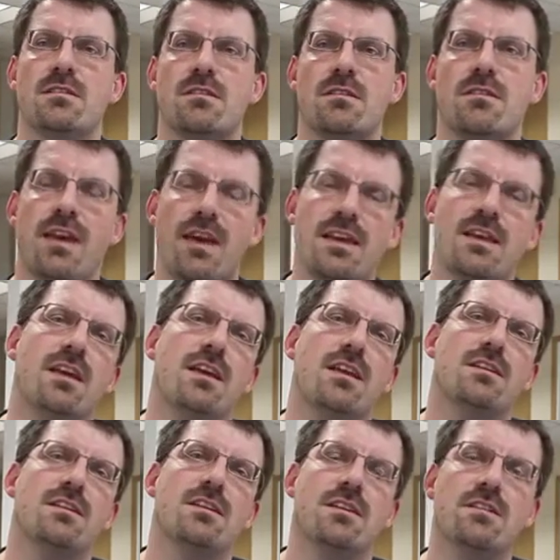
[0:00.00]
take
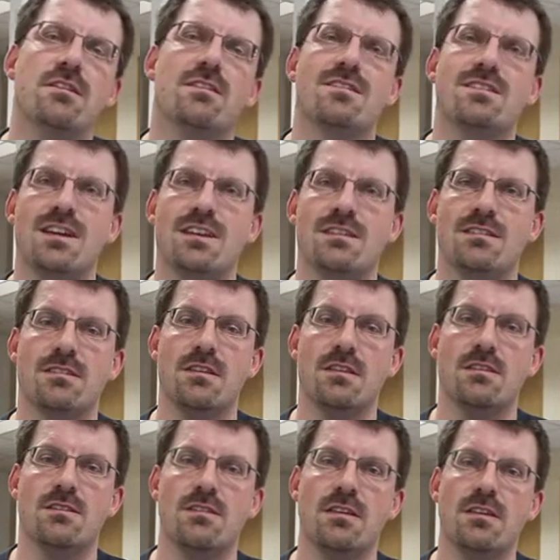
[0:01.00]
in and understand
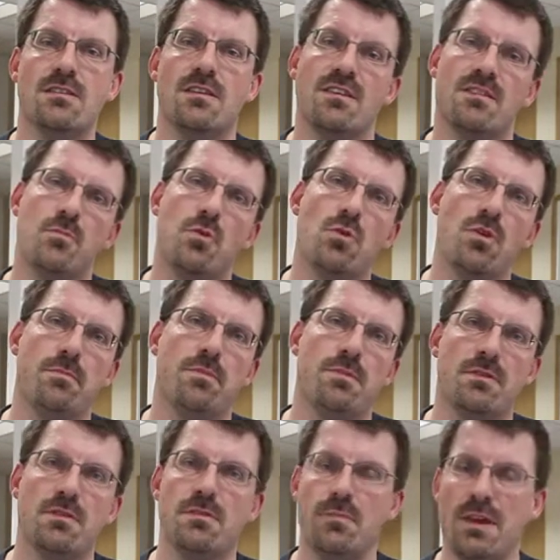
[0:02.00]
the smaller
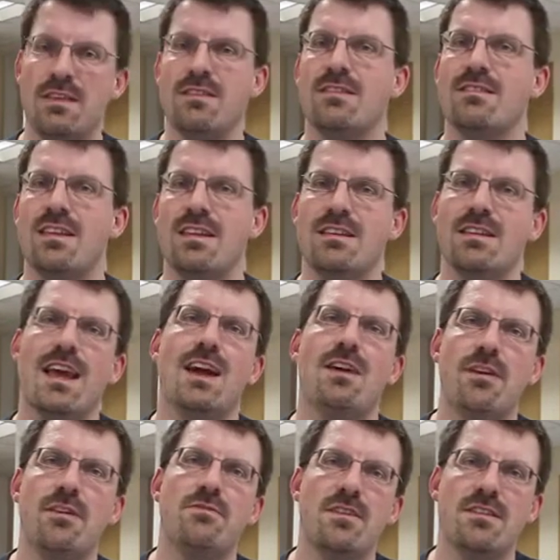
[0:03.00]
pieces and how
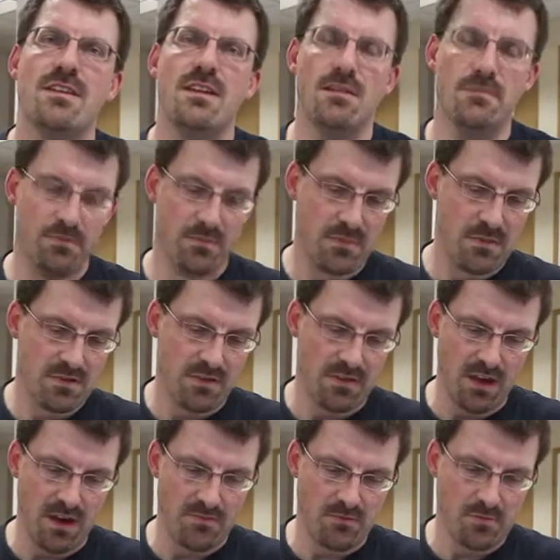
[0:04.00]
they fit in to
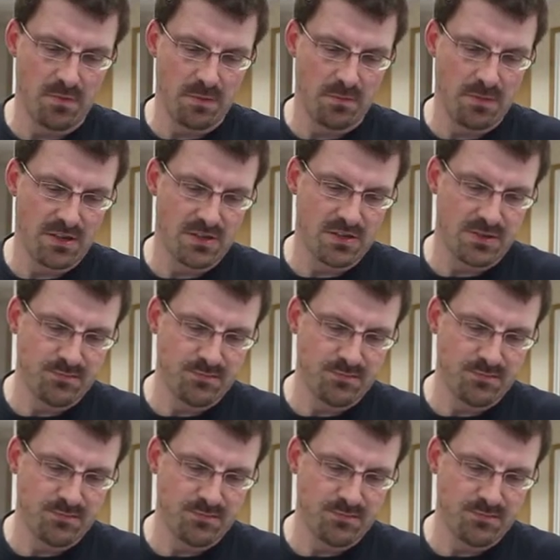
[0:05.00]
the overall big picture.